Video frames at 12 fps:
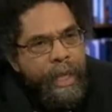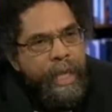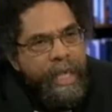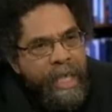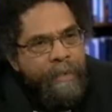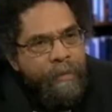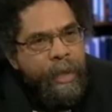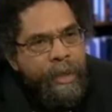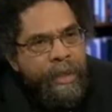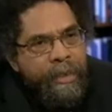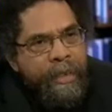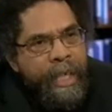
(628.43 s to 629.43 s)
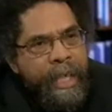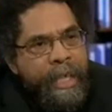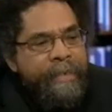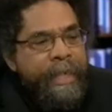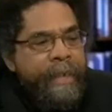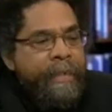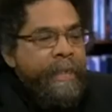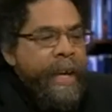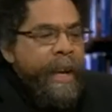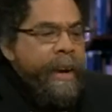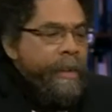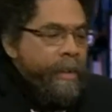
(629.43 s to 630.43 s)
if what they're saying is that
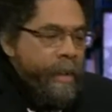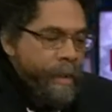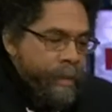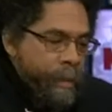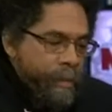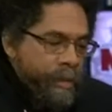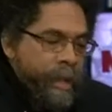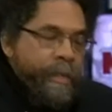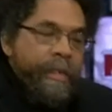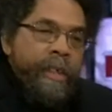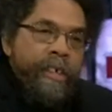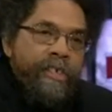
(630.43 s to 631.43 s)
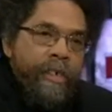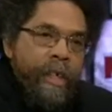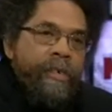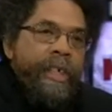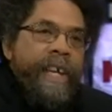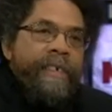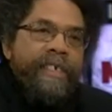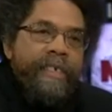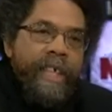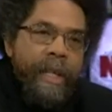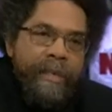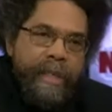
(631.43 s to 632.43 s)
they themselves and their children have the
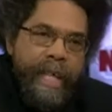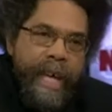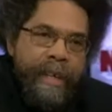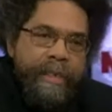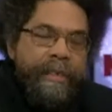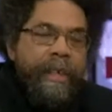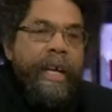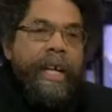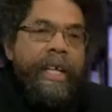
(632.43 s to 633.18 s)
same status